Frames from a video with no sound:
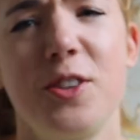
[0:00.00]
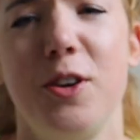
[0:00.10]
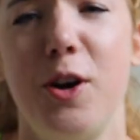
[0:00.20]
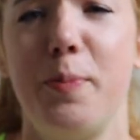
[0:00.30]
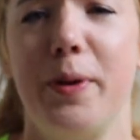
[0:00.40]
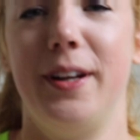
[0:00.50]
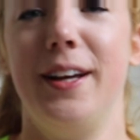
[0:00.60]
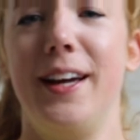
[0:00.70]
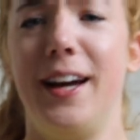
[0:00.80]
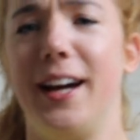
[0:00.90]
to open.
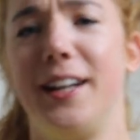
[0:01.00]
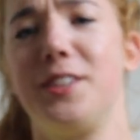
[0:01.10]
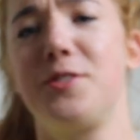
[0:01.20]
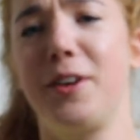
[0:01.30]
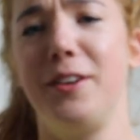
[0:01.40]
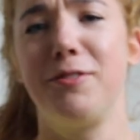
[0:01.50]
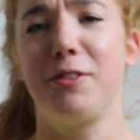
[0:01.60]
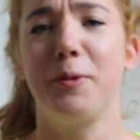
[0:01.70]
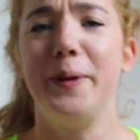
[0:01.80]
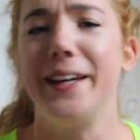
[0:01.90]
I didn't train
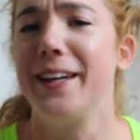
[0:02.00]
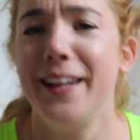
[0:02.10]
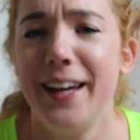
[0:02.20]
for a week.